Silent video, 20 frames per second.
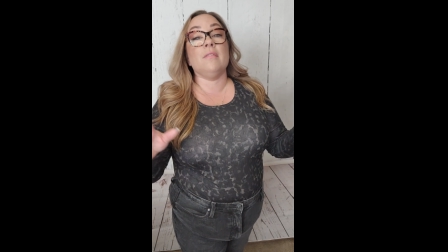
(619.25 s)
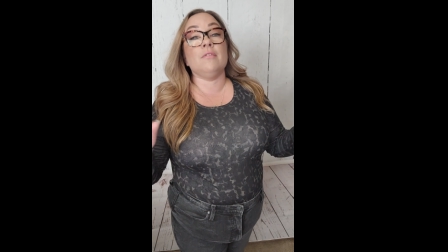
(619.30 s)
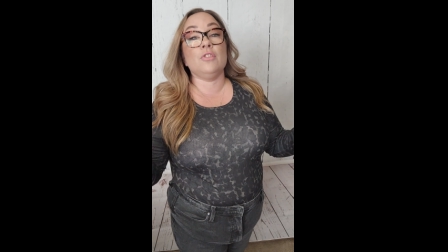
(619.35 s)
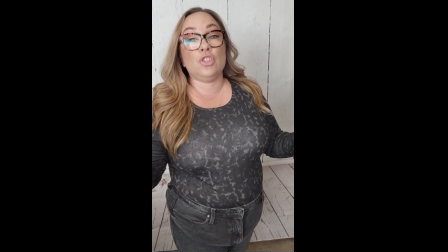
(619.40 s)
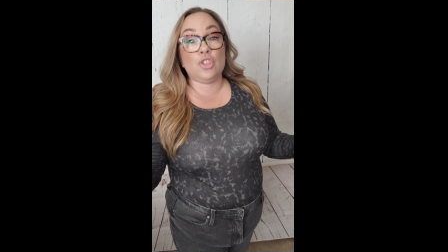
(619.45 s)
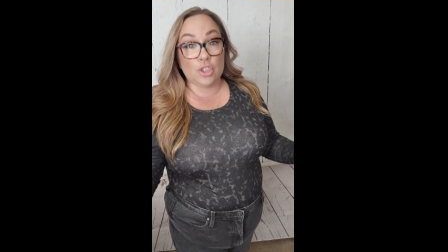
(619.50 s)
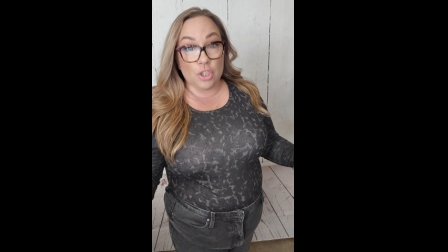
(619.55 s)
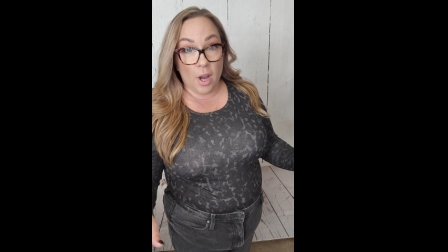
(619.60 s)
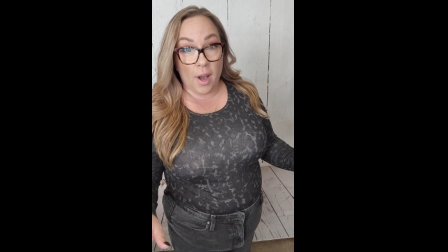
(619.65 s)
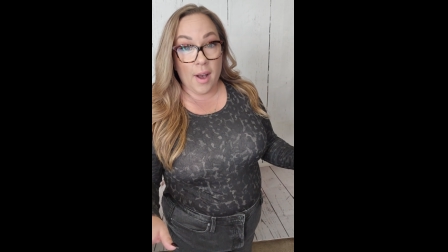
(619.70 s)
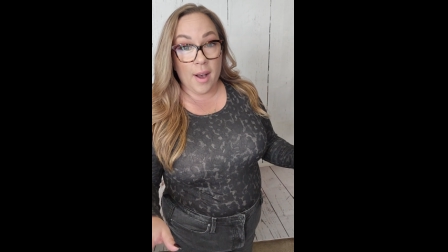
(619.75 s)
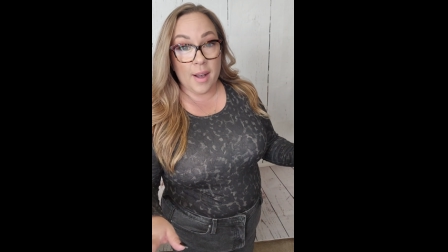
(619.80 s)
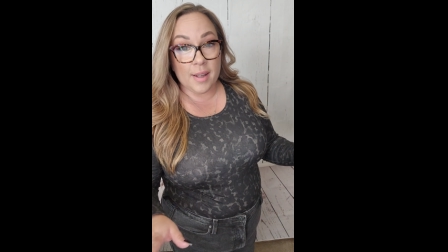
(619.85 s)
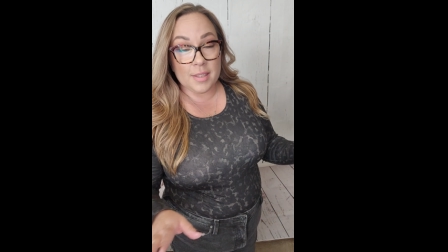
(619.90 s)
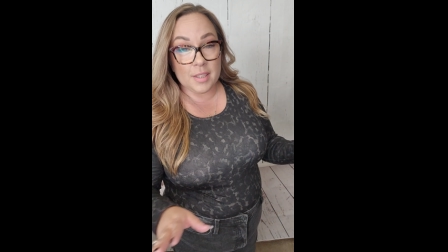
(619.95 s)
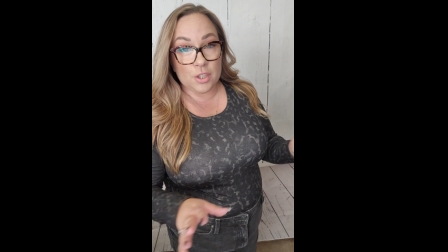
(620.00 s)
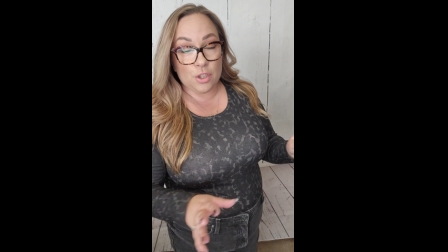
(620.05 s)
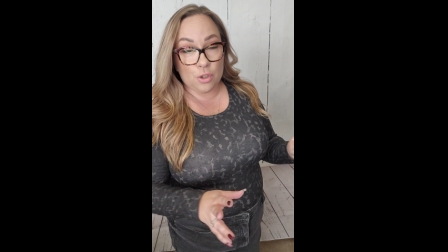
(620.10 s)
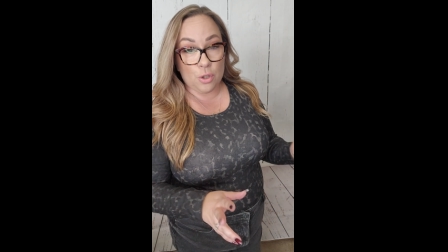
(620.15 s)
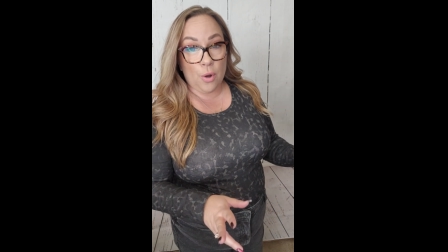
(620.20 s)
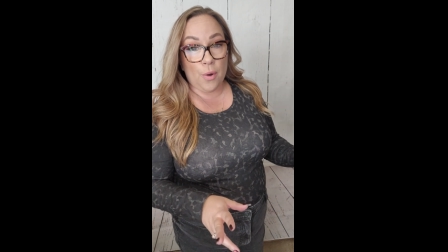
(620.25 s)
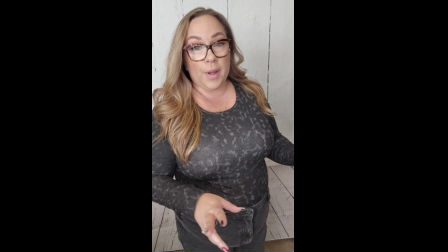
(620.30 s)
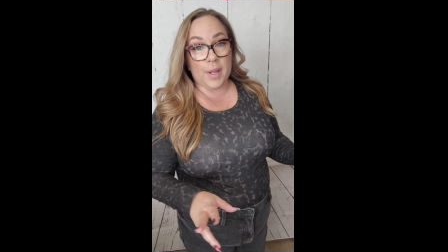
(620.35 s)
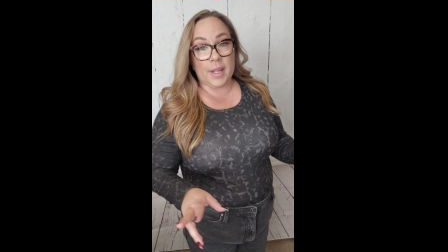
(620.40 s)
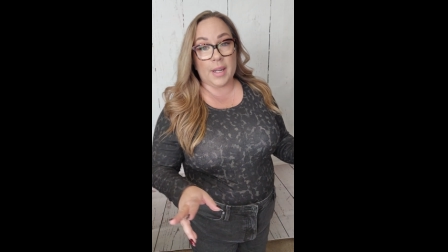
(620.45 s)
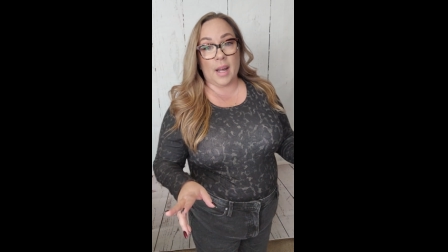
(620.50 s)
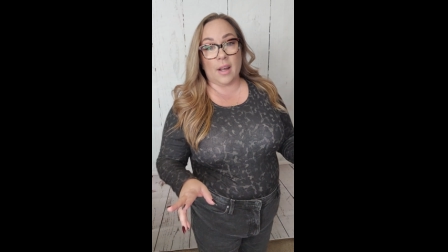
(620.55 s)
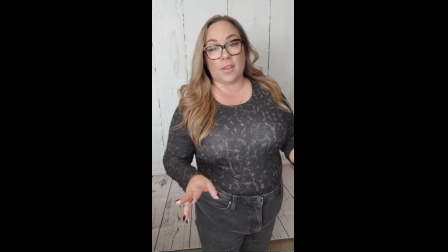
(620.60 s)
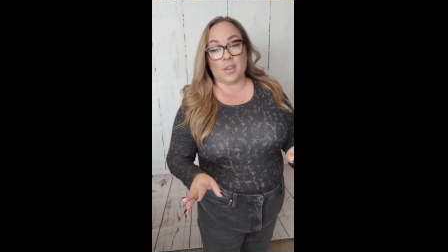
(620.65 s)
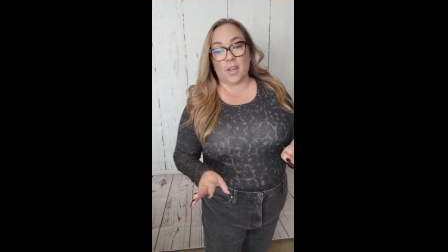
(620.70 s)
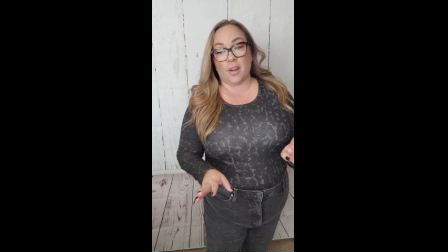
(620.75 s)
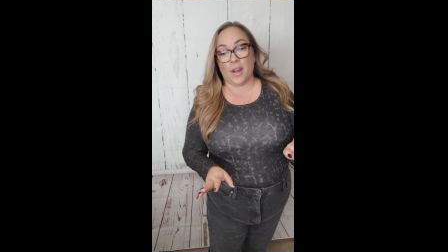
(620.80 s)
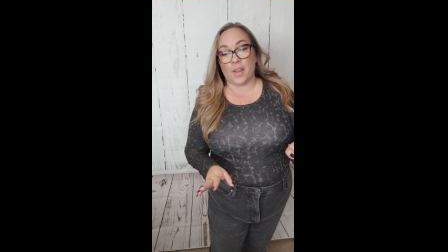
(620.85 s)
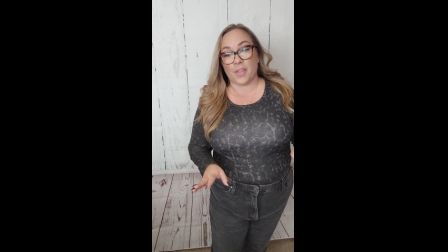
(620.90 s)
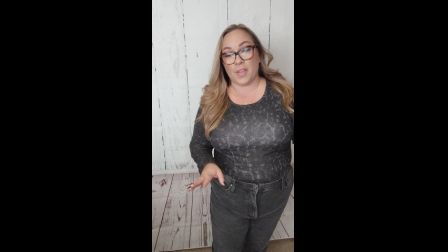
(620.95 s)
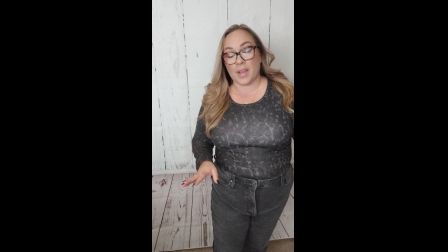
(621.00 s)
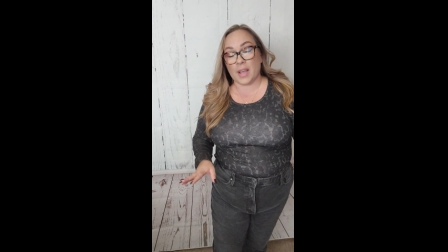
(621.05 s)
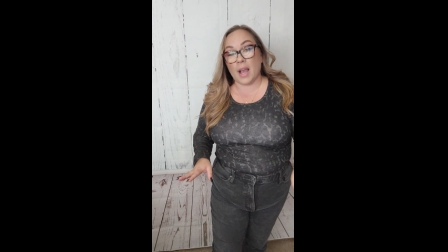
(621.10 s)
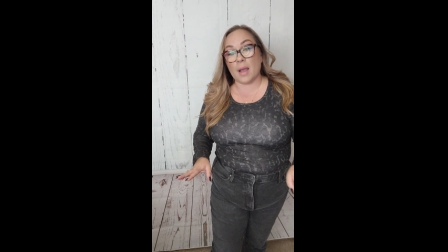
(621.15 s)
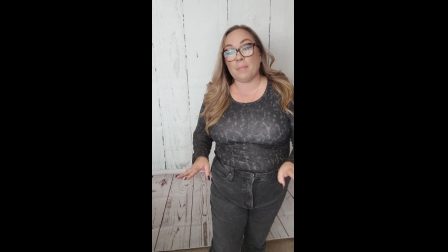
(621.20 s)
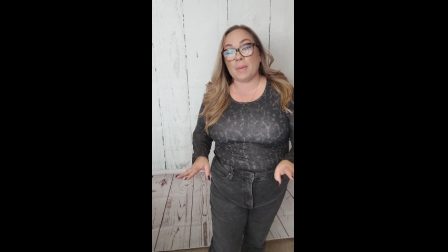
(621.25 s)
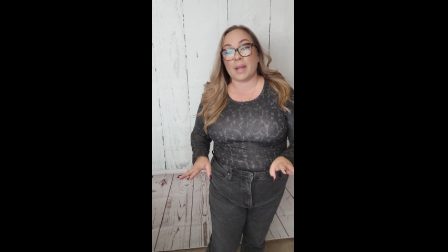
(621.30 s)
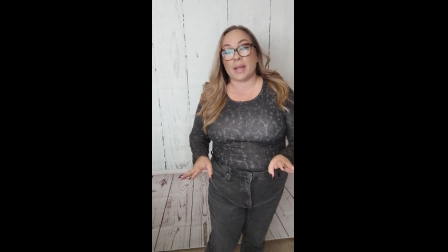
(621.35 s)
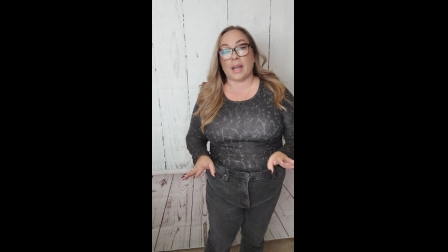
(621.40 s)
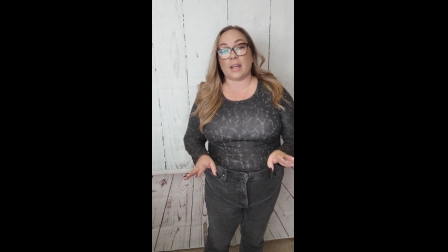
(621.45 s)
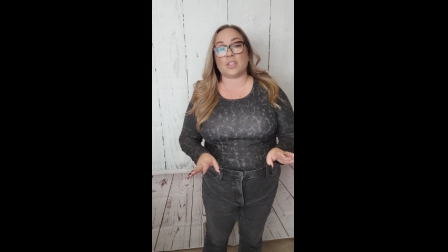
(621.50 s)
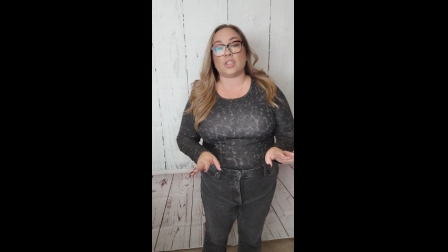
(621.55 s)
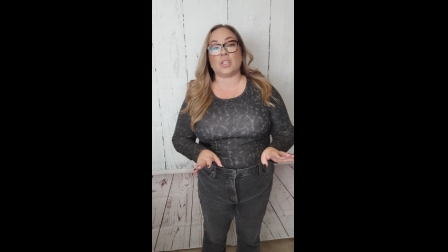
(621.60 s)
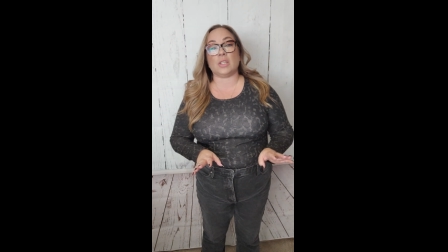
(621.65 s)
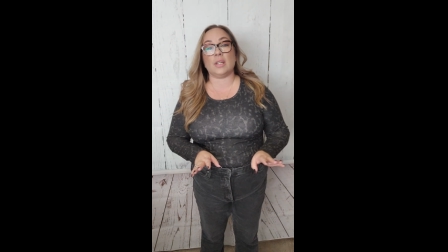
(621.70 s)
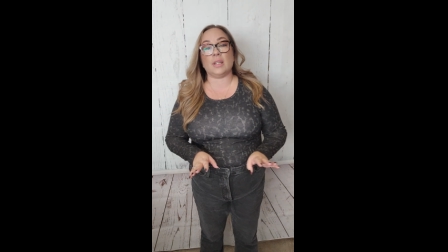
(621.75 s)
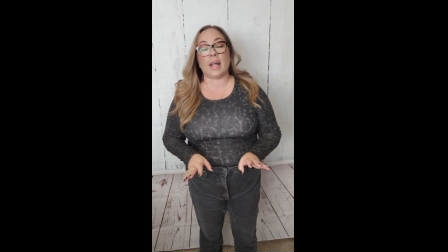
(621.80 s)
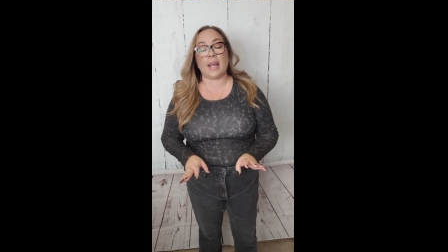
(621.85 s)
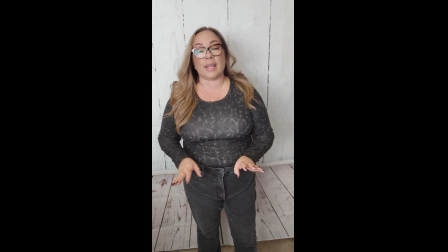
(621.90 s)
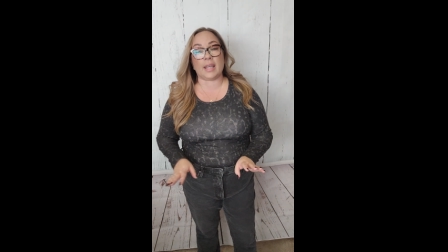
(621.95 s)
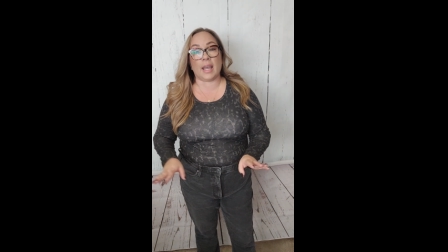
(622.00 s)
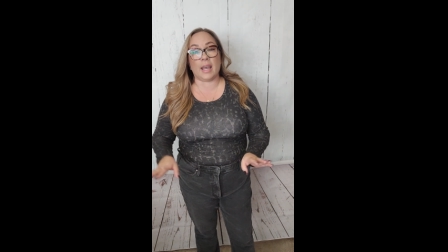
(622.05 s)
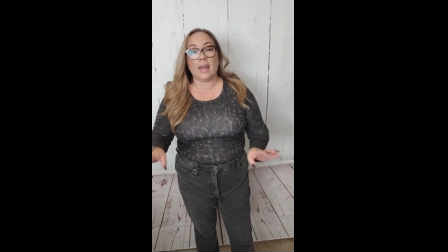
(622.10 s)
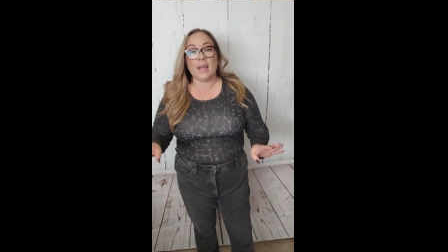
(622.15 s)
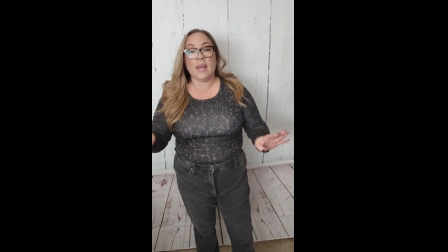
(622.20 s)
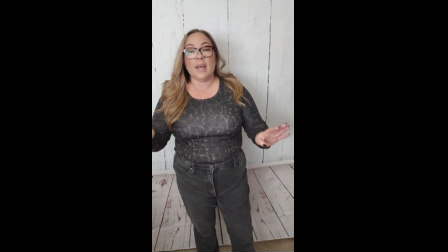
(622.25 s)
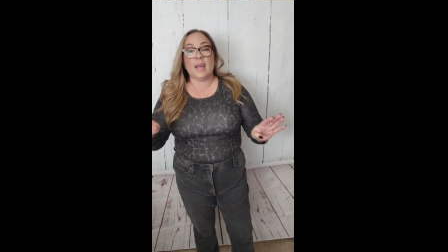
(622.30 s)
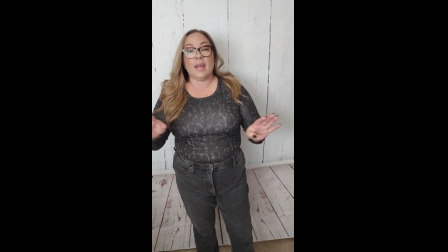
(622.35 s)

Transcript: just throwing it out there. I think I might actually like it.